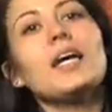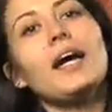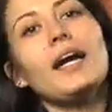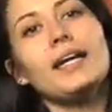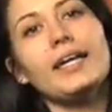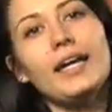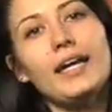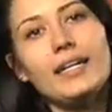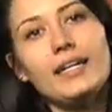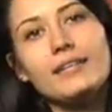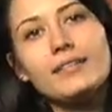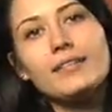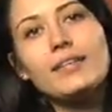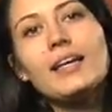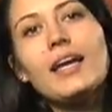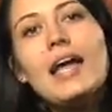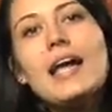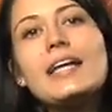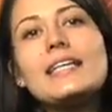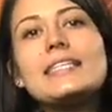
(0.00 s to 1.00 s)
I get it.
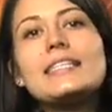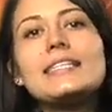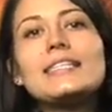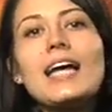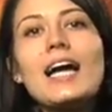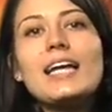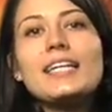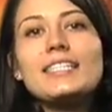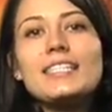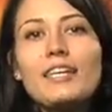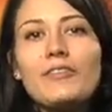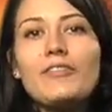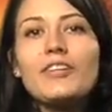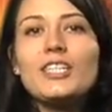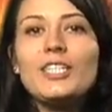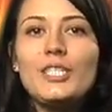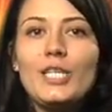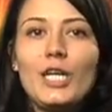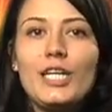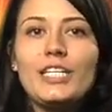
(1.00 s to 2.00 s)

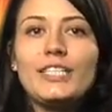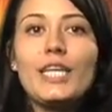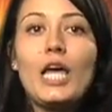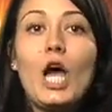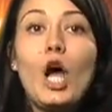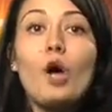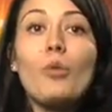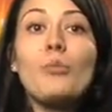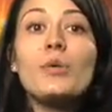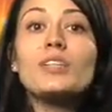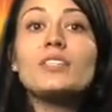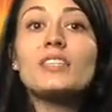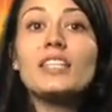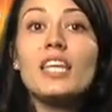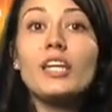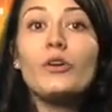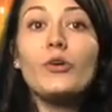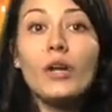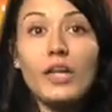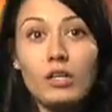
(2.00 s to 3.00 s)
Scientific studies help us
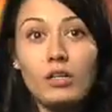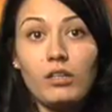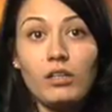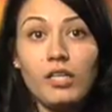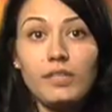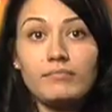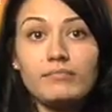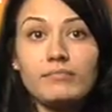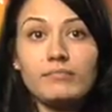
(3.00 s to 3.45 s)
think critically,